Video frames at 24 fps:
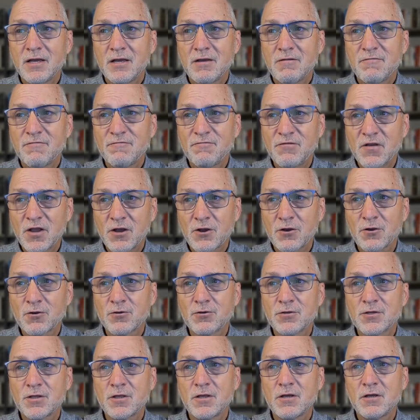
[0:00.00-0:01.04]

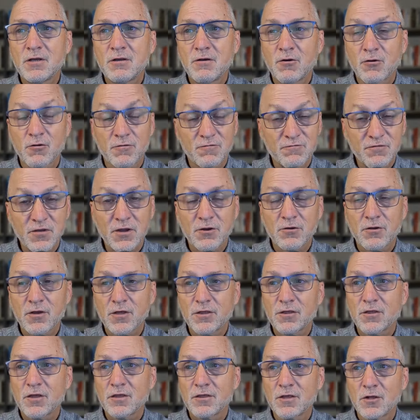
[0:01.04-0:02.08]
fears or
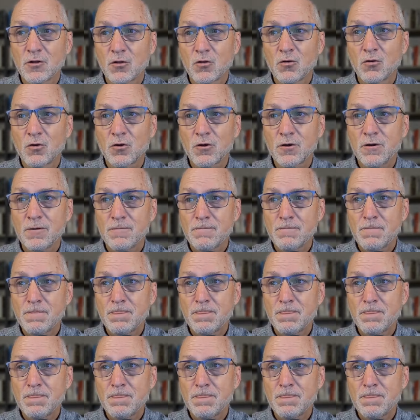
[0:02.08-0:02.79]
feareth the Lord.